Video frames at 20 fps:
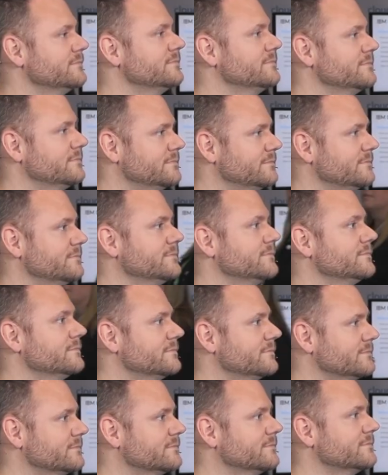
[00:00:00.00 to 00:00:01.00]

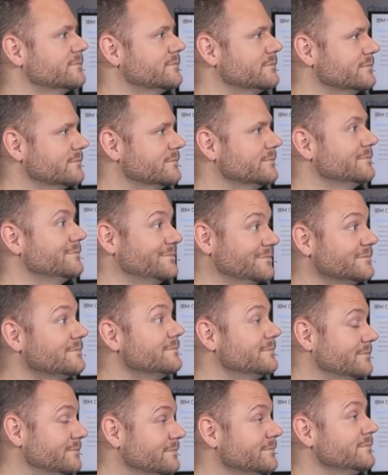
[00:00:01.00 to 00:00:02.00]

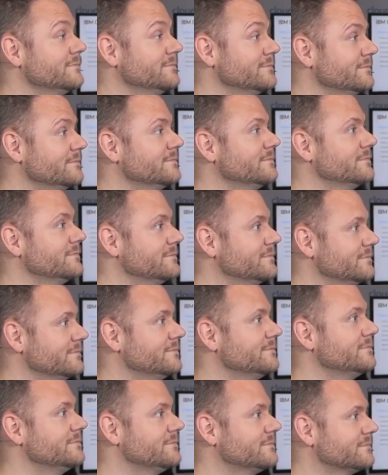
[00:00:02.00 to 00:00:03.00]

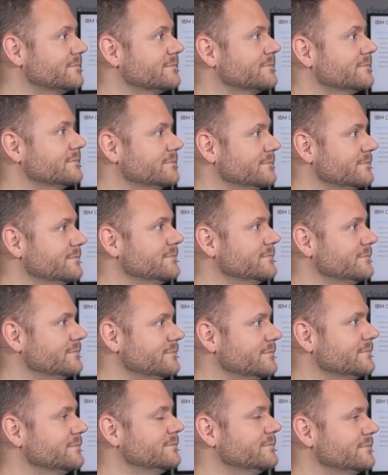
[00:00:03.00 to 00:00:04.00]

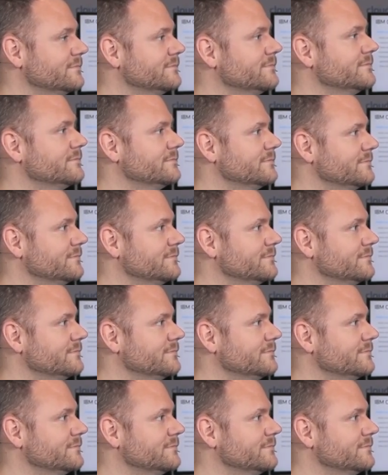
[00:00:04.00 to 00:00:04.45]
This person isn't speaking.